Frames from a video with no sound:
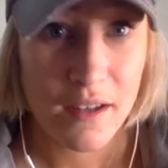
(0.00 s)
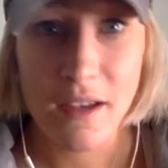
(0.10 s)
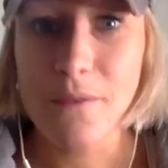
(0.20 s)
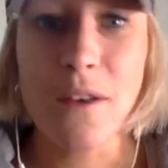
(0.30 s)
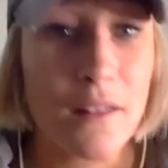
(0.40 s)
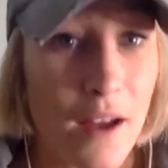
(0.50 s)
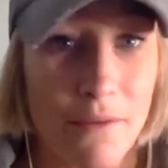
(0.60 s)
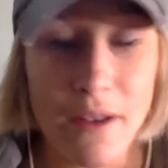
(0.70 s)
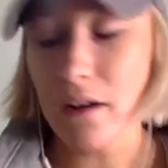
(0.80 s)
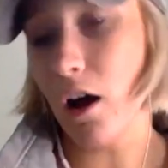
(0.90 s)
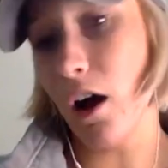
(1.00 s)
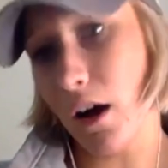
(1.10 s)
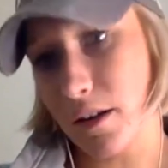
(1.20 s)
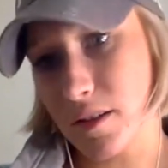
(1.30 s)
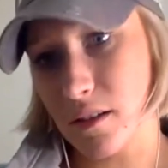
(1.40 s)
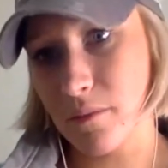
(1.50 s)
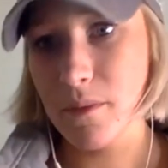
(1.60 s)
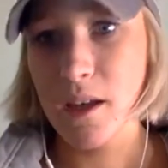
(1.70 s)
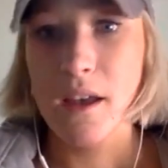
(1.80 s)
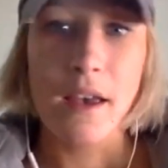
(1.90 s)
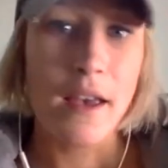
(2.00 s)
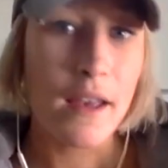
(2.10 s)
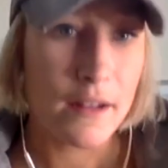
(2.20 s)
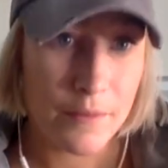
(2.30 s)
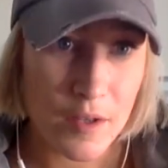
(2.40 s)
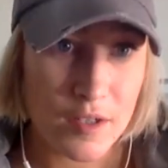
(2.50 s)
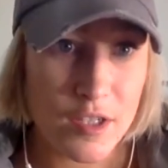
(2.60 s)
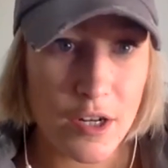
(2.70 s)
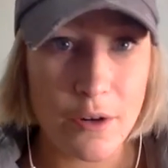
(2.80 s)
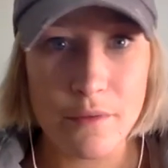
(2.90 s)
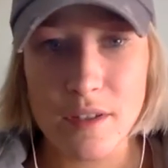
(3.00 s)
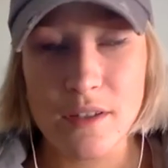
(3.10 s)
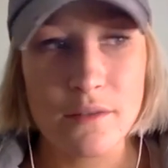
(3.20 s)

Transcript: If you love it, awesome. And if you don't,